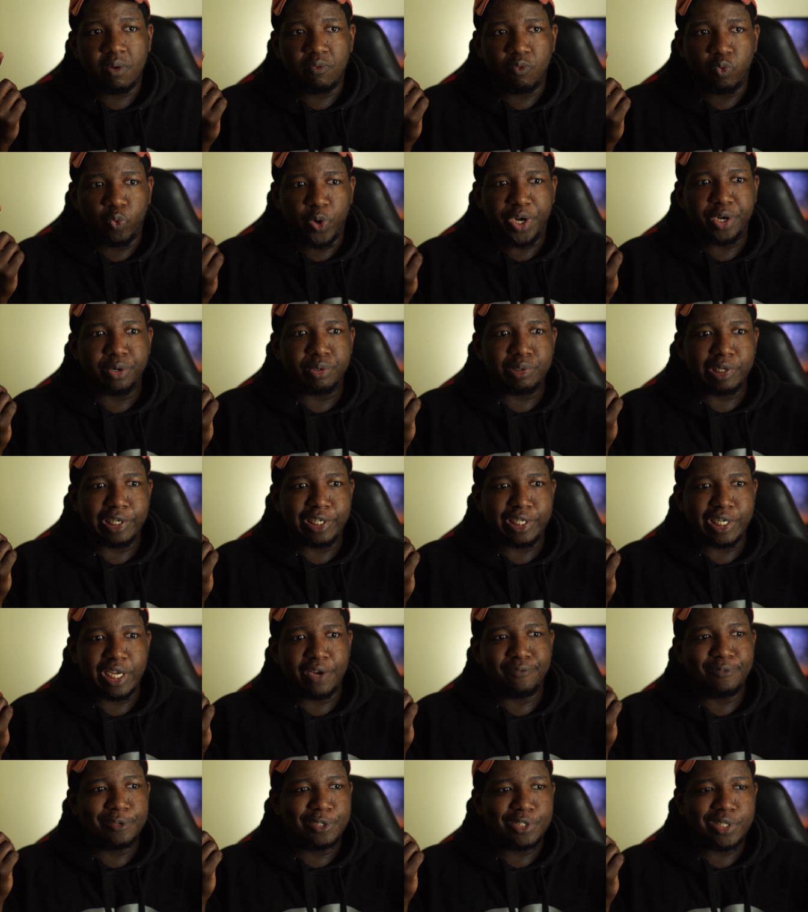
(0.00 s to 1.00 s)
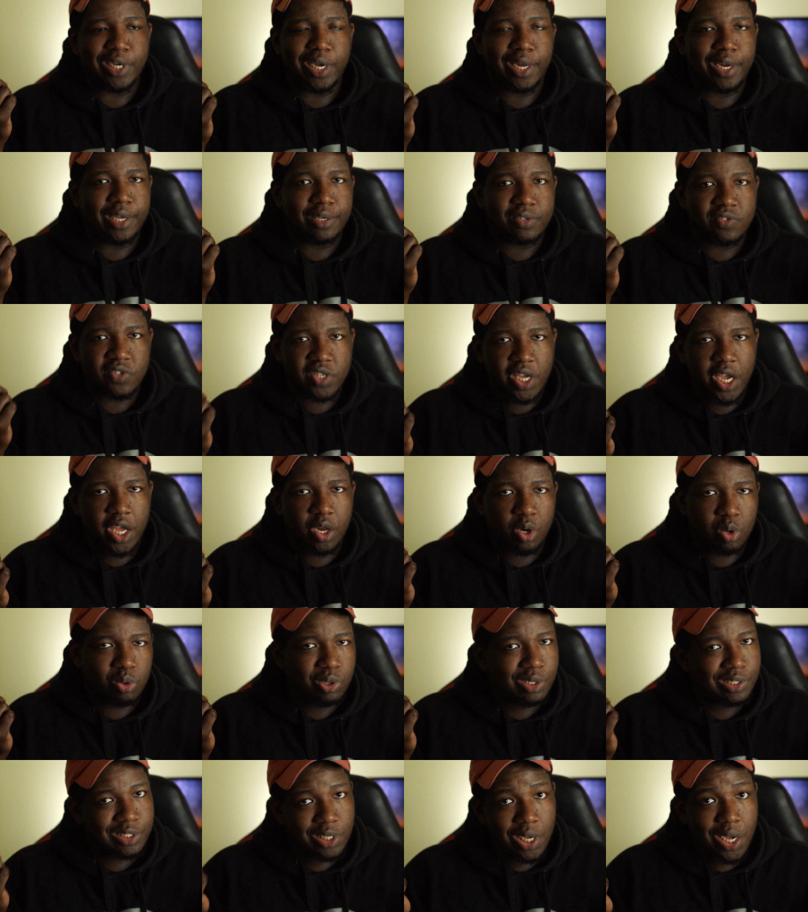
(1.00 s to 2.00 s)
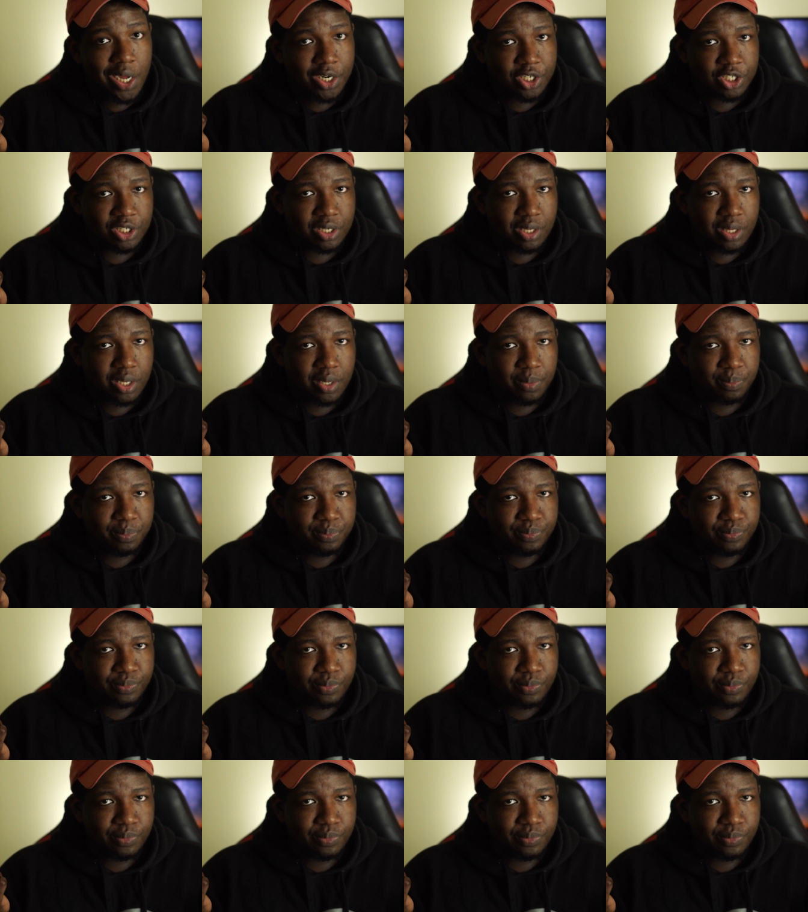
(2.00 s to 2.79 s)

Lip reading: of weirdly devastating scandal attached to them.